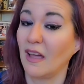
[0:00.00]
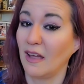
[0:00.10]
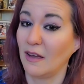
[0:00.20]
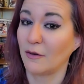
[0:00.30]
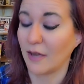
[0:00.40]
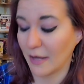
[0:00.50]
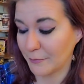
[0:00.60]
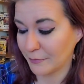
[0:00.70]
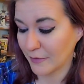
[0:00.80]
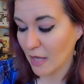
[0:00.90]
Okay,
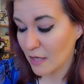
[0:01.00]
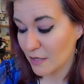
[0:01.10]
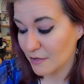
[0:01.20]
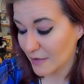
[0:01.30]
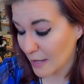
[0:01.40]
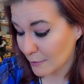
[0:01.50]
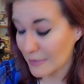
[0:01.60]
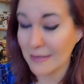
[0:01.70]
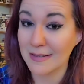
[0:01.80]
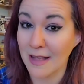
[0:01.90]
so that
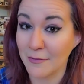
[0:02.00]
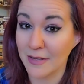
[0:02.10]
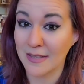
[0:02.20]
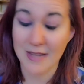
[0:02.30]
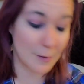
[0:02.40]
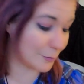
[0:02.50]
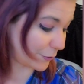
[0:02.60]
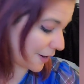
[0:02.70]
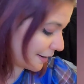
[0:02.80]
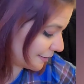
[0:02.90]
was the 7th step
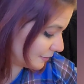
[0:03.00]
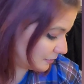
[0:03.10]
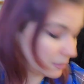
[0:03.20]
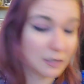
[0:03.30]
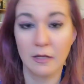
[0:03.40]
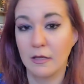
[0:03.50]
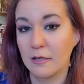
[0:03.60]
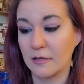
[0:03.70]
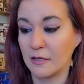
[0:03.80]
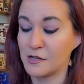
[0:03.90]
prayer.
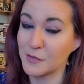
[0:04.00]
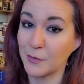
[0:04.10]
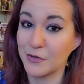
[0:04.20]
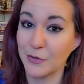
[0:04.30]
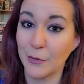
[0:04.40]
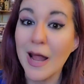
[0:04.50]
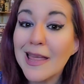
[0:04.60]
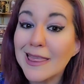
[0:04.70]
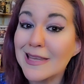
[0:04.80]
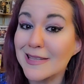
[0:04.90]
So then you're supposed to
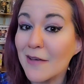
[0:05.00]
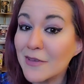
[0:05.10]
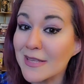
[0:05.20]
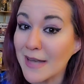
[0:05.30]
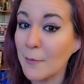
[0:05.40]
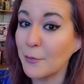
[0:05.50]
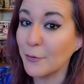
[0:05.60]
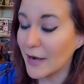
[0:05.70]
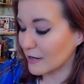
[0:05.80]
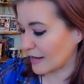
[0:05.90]
write the 7th step
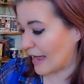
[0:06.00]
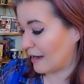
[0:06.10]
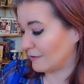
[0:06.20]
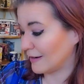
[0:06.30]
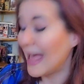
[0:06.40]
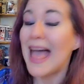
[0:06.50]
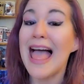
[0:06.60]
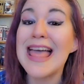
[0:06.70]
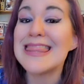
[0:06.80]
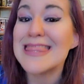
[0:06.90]
prayer down
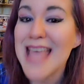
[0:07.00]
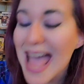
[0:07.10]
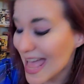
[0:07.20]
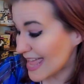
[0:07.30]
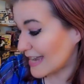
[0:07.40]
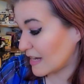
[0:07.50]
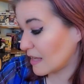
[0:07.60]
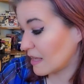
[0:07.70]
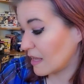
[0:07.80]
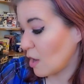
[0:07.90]
and
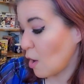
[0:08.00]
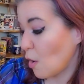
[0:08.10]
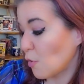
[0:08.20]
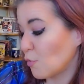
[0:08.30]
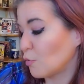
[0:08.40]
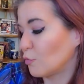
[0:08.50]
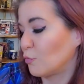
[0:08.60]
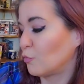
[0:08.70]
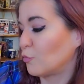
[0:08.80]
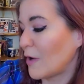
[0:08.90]
then
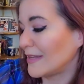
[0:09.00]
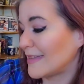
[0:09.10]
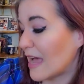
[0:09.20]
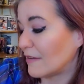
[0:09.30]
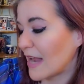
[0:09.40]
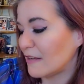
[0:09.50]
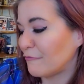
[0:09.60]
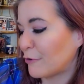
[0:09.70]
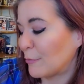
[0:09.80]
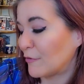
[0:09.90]
write down any
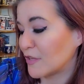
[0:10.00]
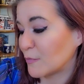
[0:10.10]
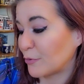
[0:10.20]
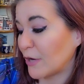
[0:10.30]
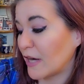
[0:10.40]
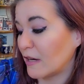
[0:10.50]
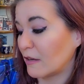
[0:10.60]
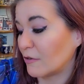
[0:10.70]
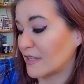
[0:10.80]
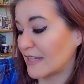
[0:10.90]
form of this
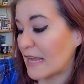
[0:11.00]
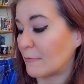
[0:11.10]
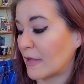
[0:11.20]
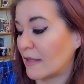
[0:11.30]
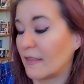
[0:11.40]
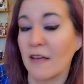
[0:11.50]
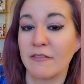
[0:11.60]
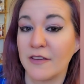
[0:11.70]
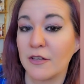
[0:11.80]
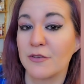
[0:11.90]
prayer or statement that
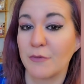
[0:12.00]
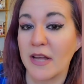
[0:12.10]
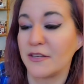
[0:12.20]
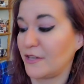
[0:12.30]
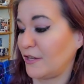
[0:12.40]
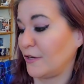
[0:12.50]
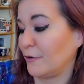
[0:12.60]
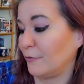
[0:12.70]
feels right to you.